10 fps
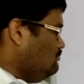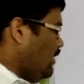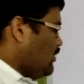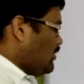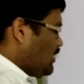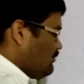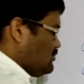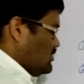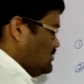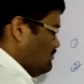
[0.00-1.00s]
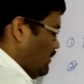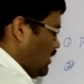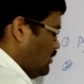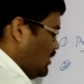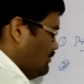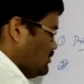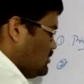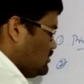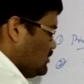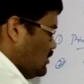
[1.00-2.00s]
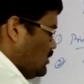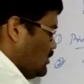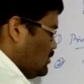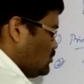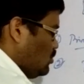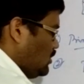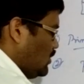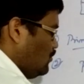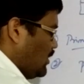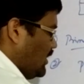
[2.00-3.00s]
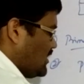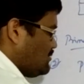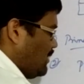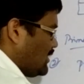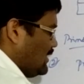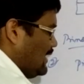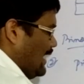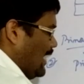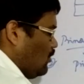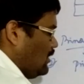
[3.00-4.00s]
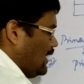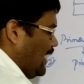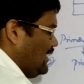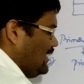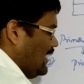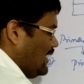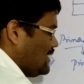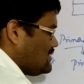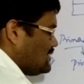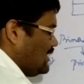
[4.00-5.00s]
Mitotic divisions, so that we can expect around 9 layers